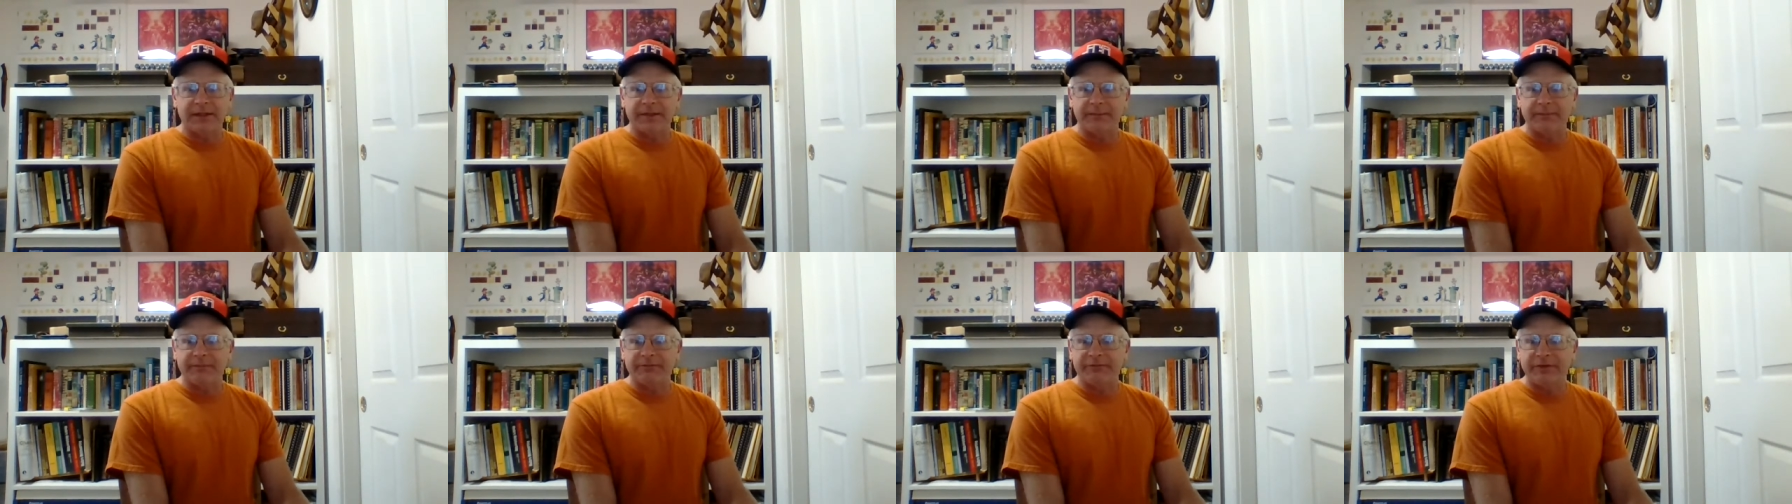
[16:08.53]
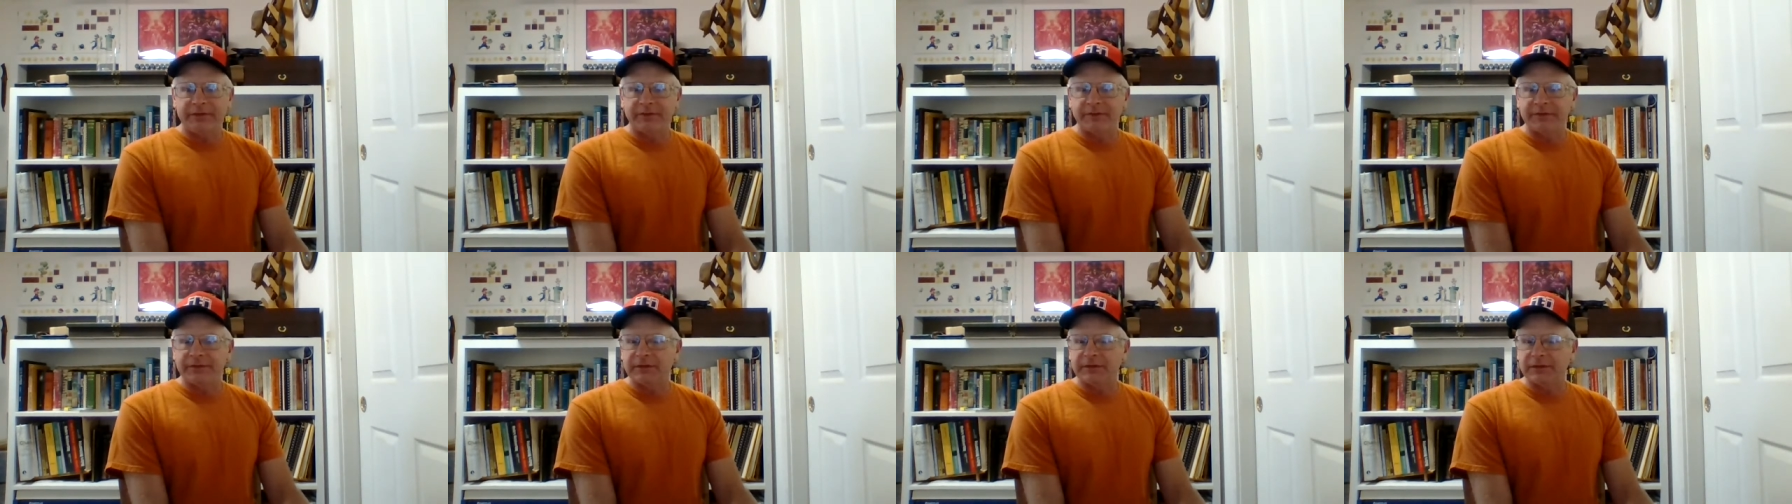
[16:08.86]
I'm
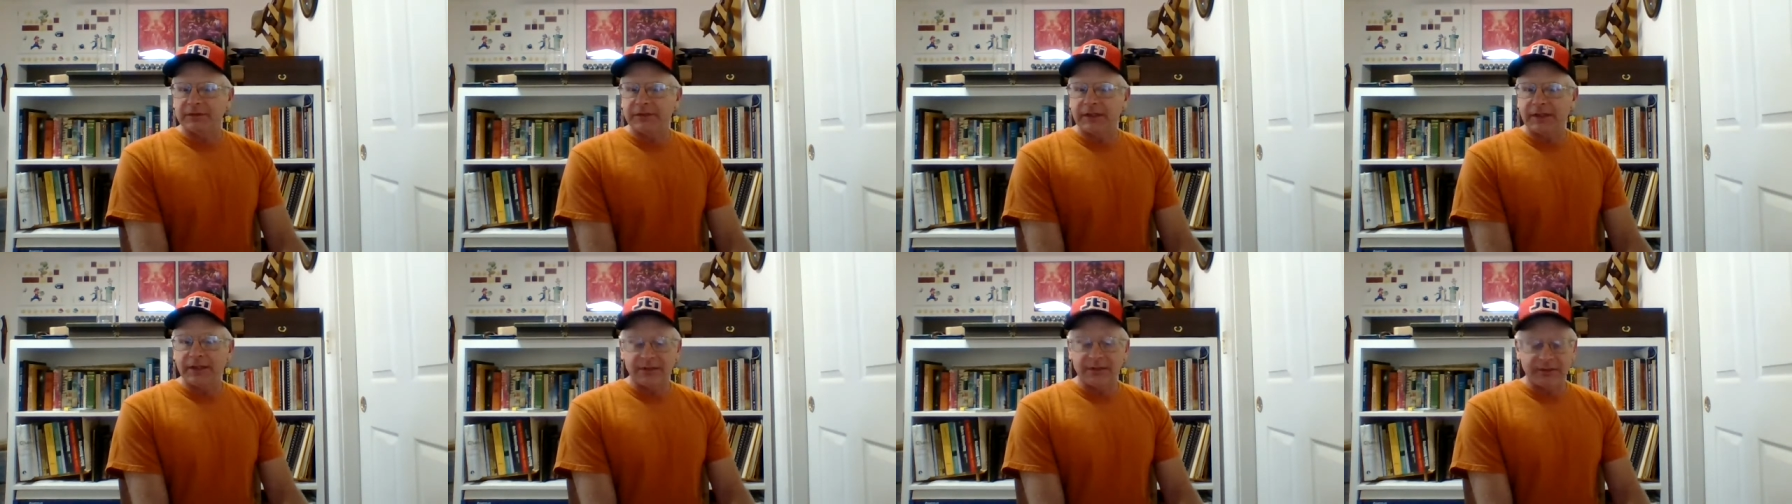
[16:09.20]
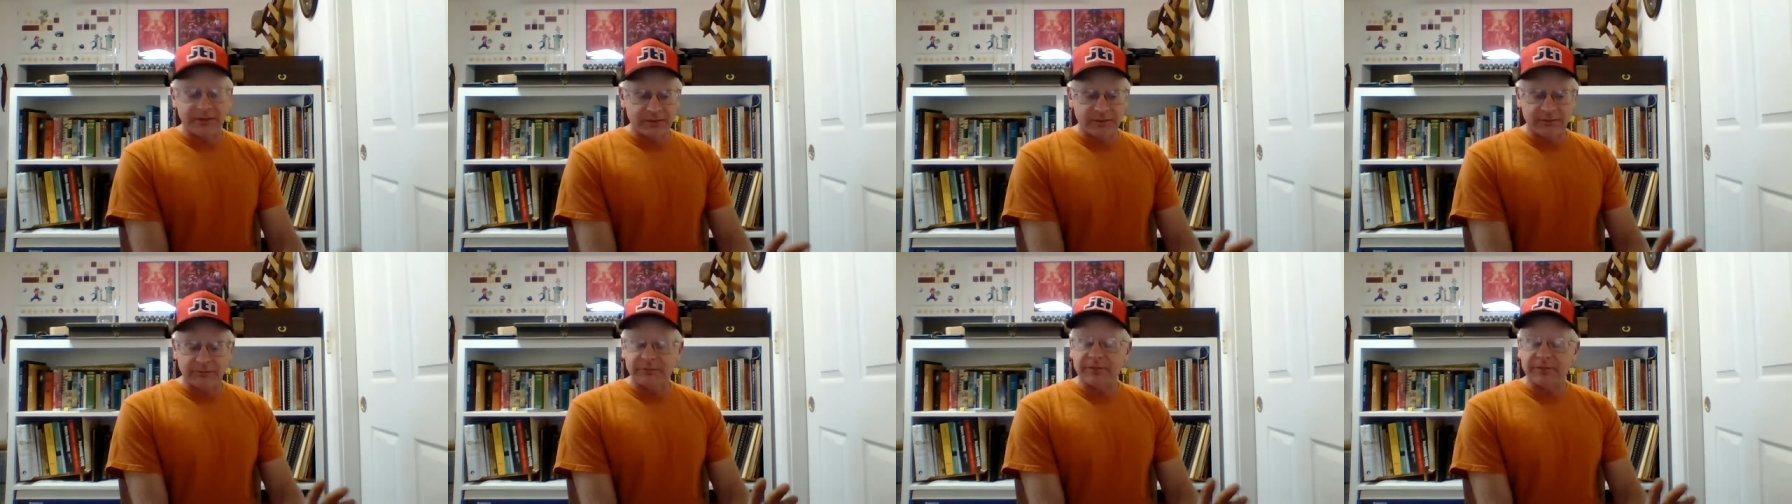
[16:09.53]
feeling a little,
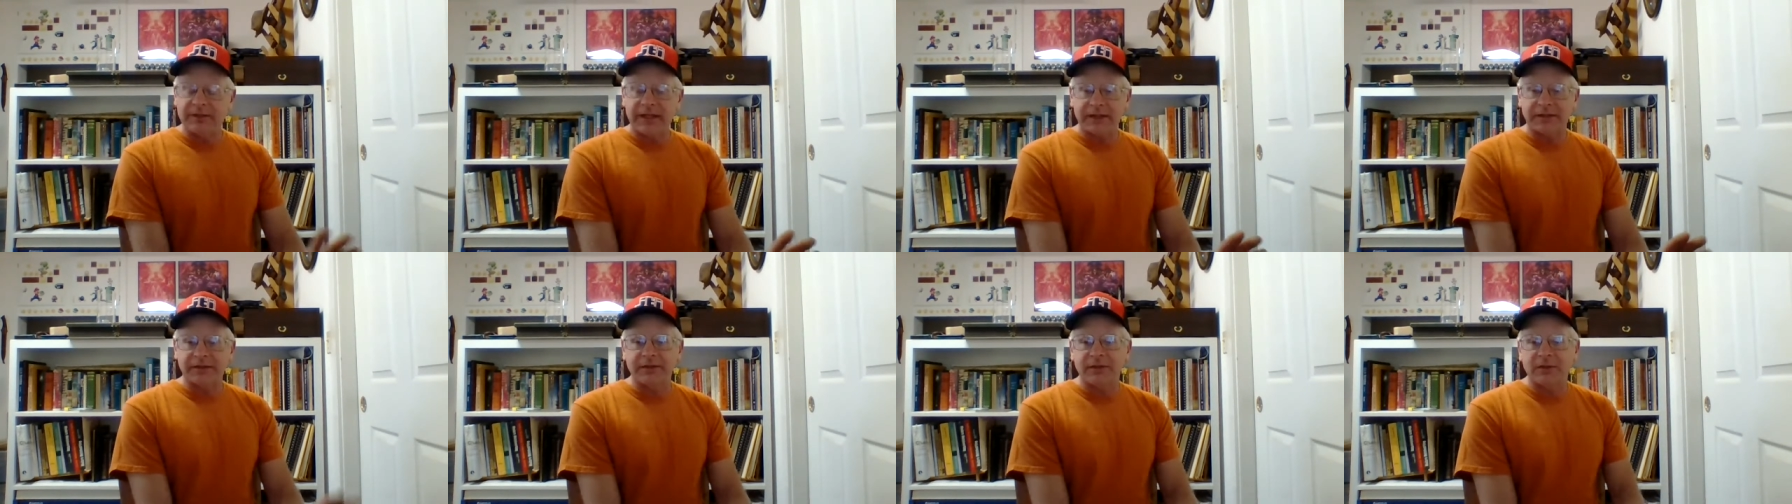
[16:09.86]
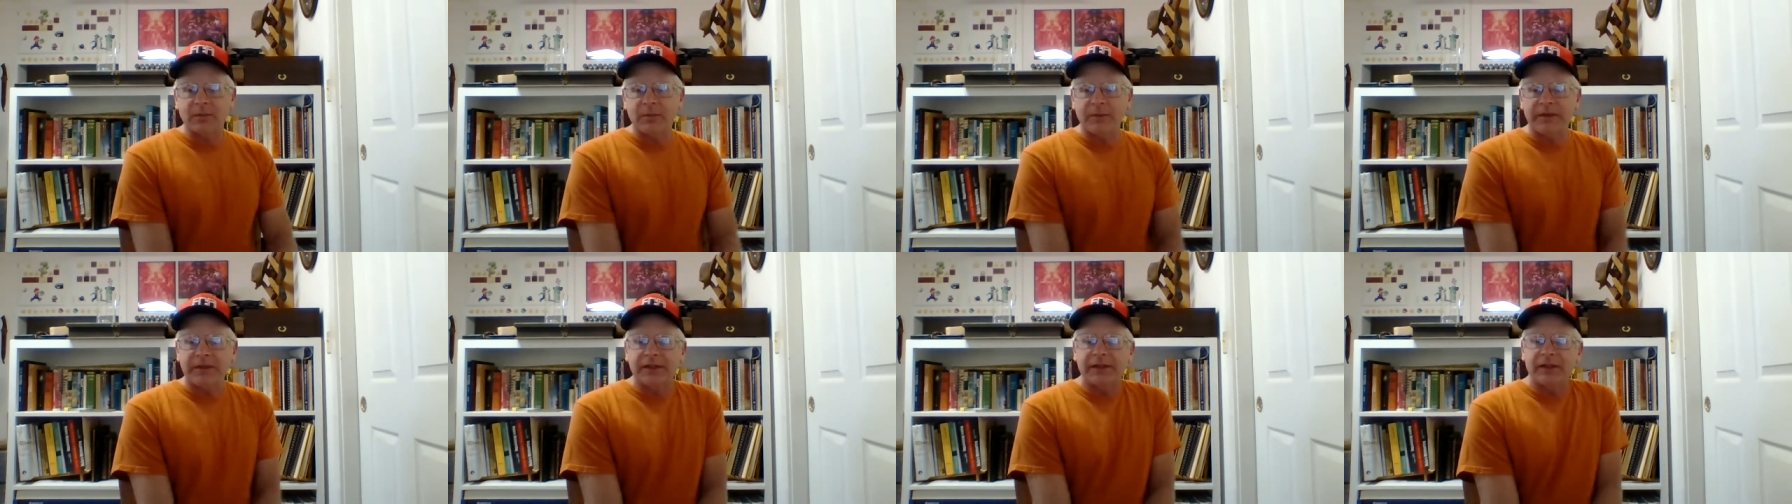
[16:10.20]
and the hectic
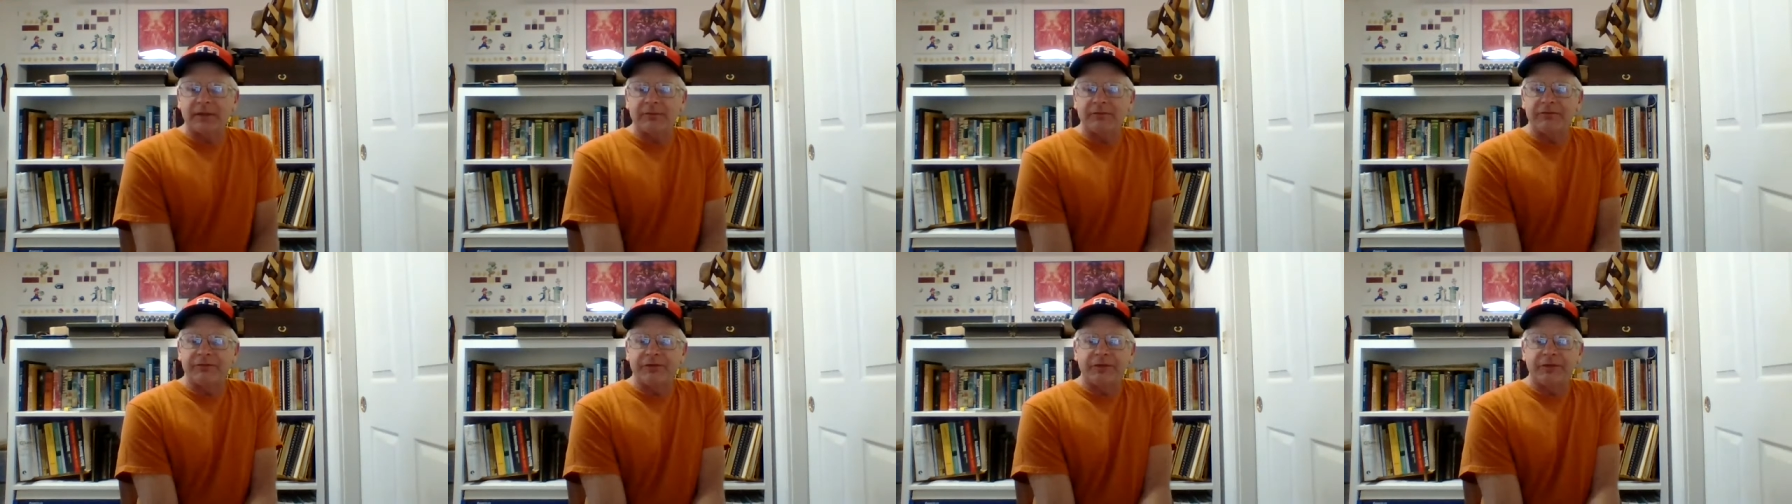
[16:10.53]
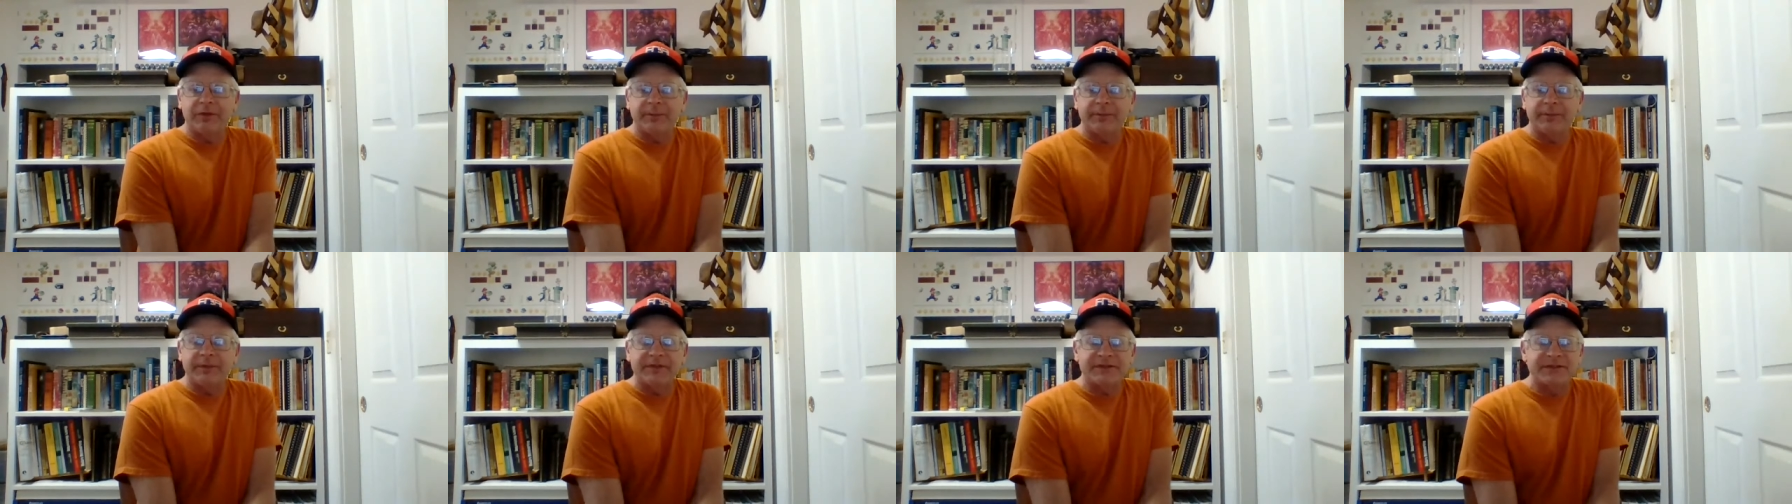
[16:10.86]
weekend, I'm
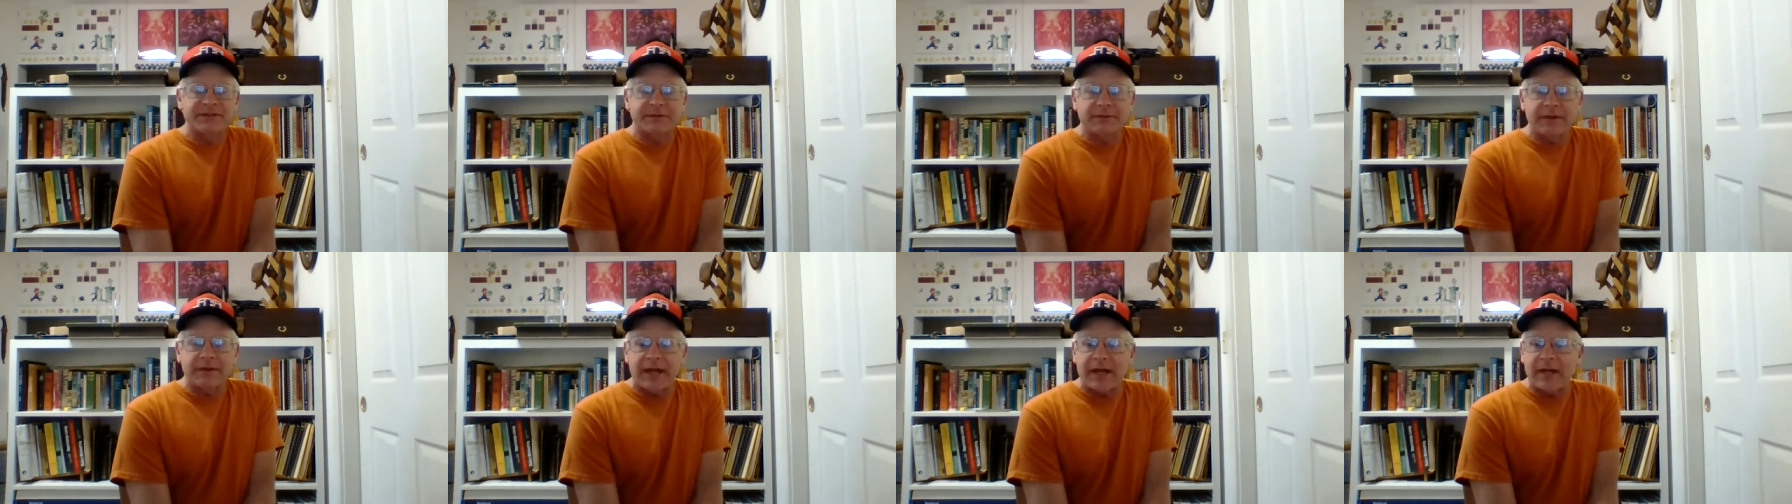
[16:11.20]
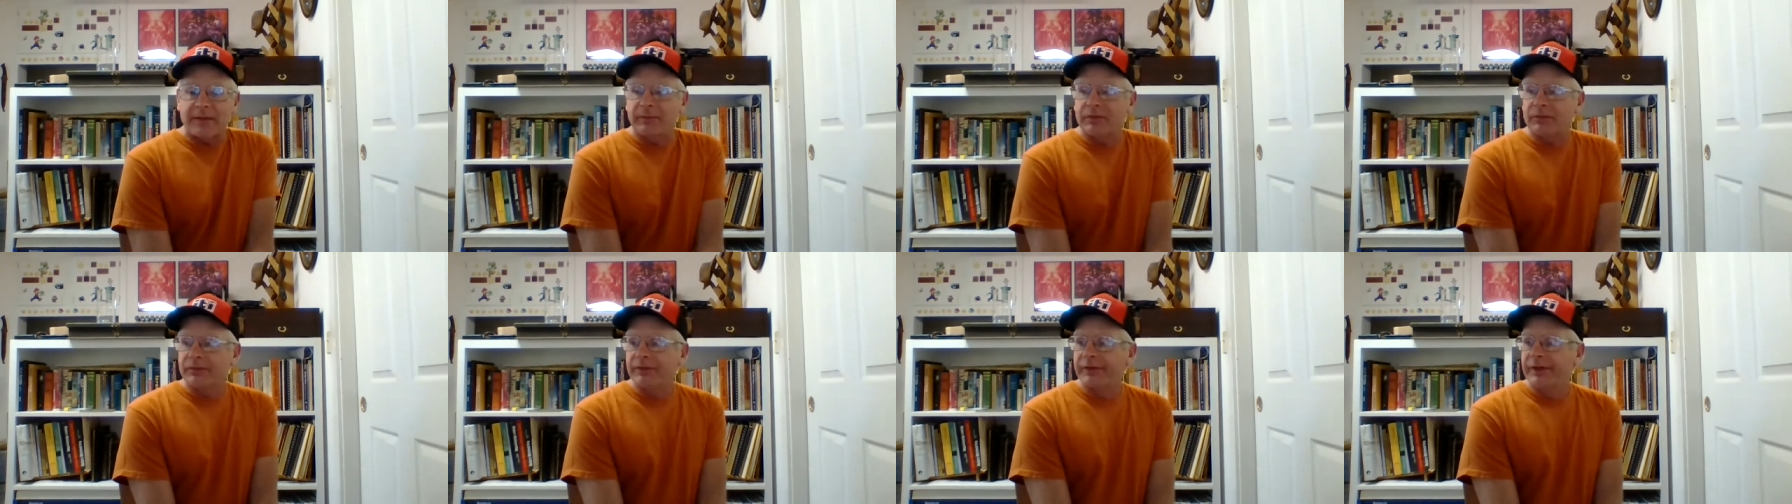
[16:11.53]
feeling a bit
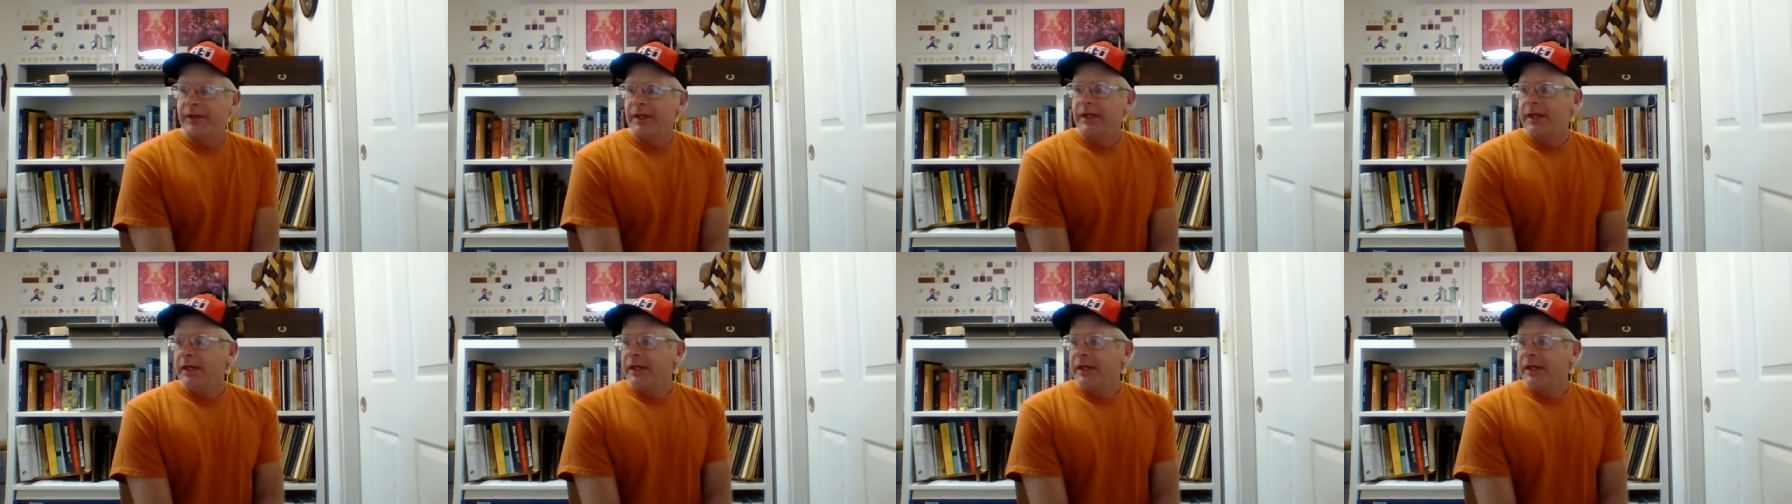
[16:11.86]
scrambled.